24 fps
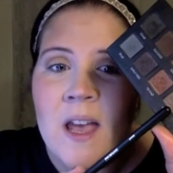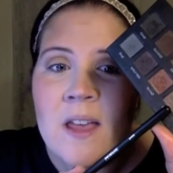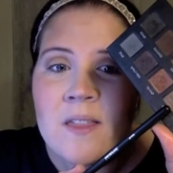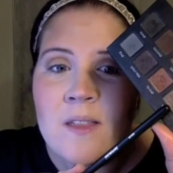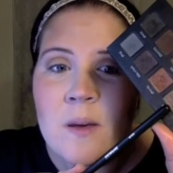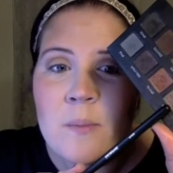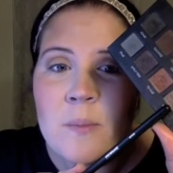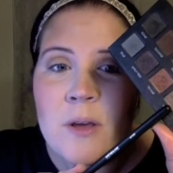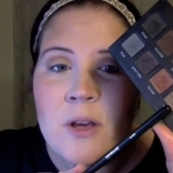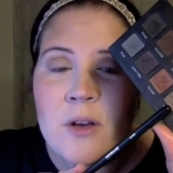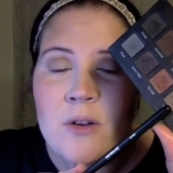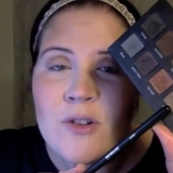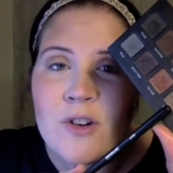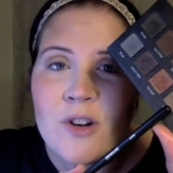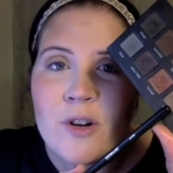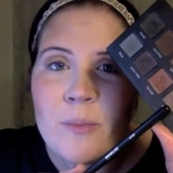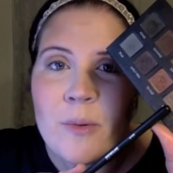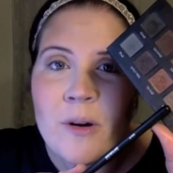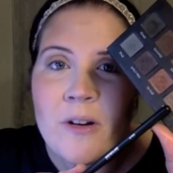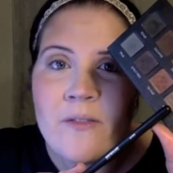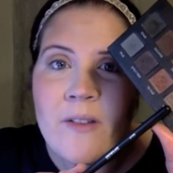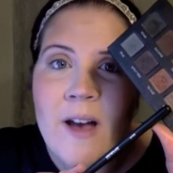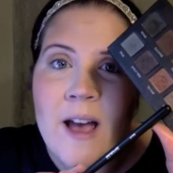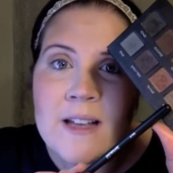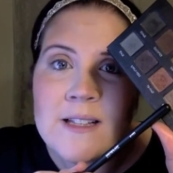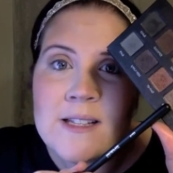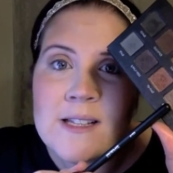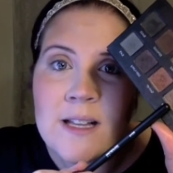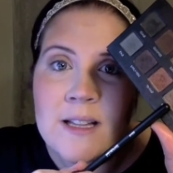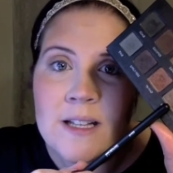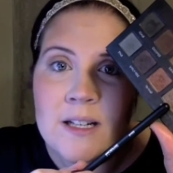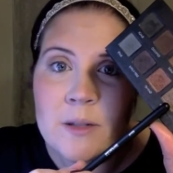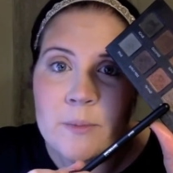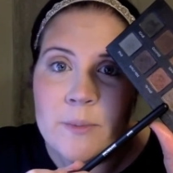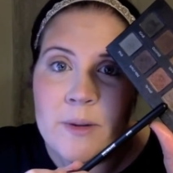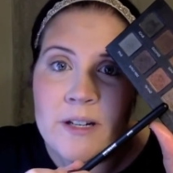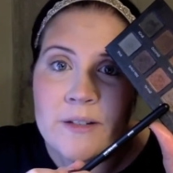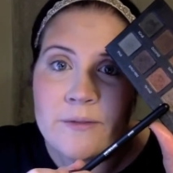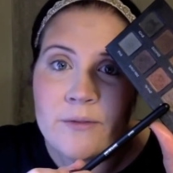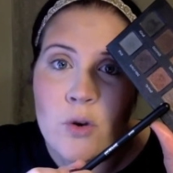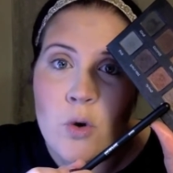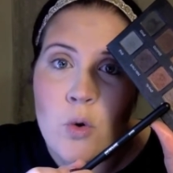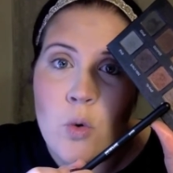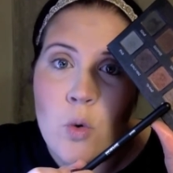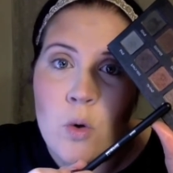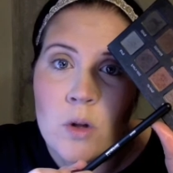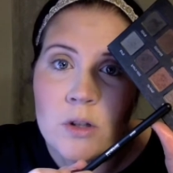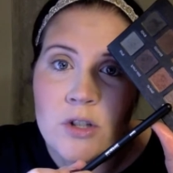The Pewter provides a little bit of
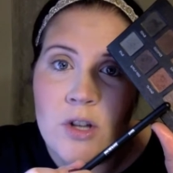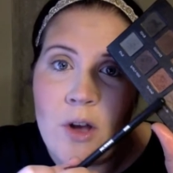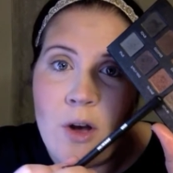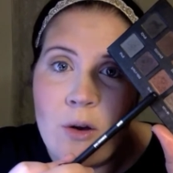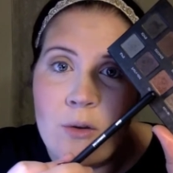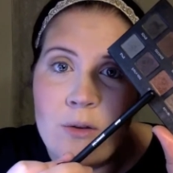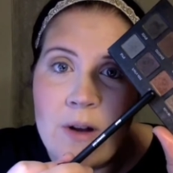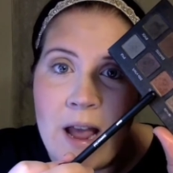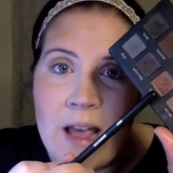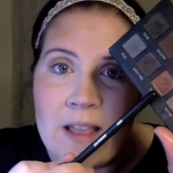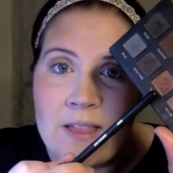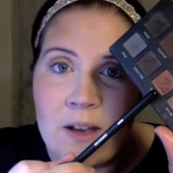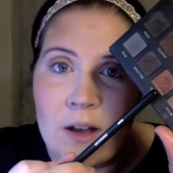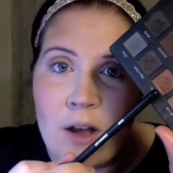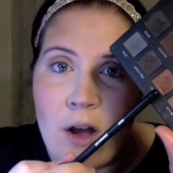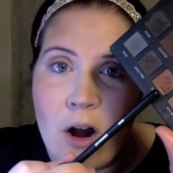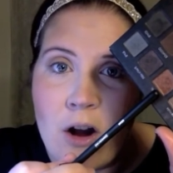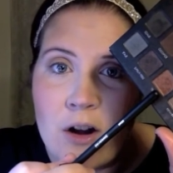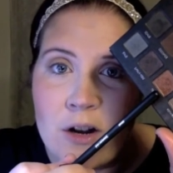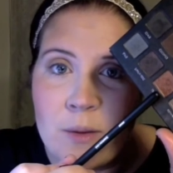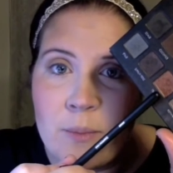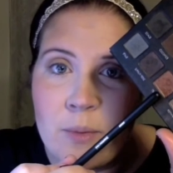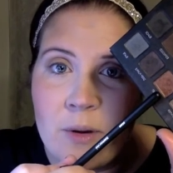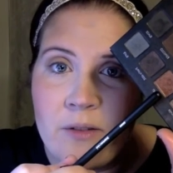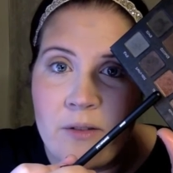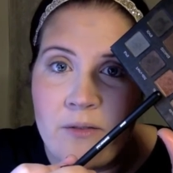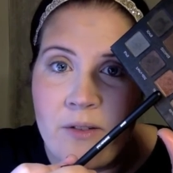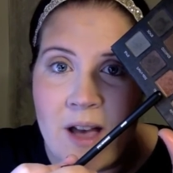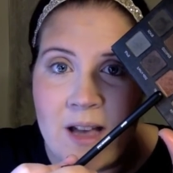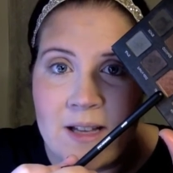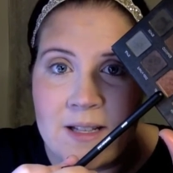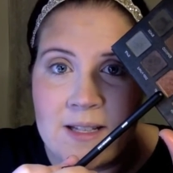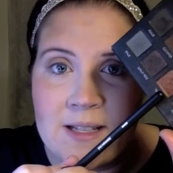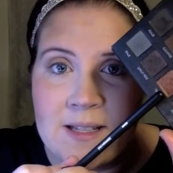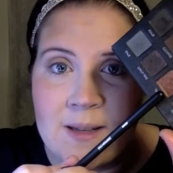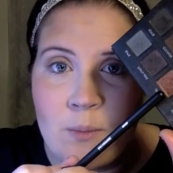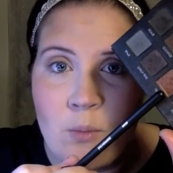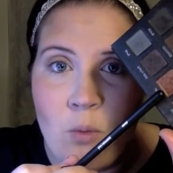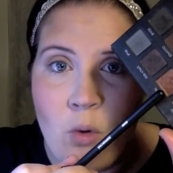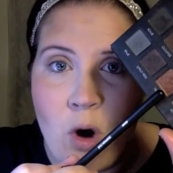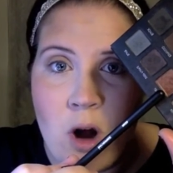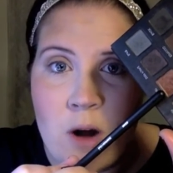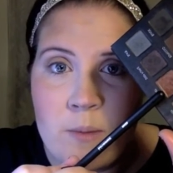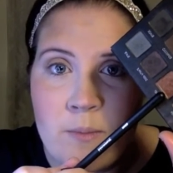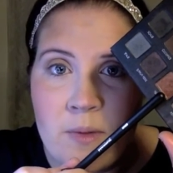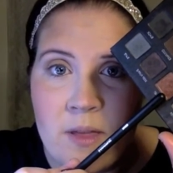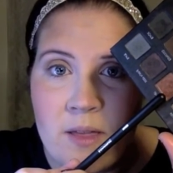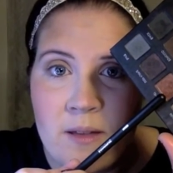cool tone, and the Garnet provides some
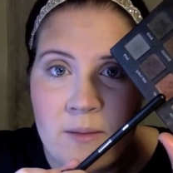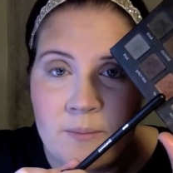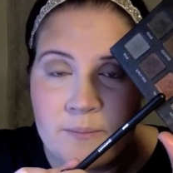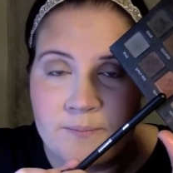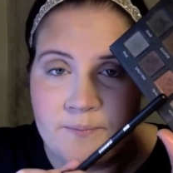warmth.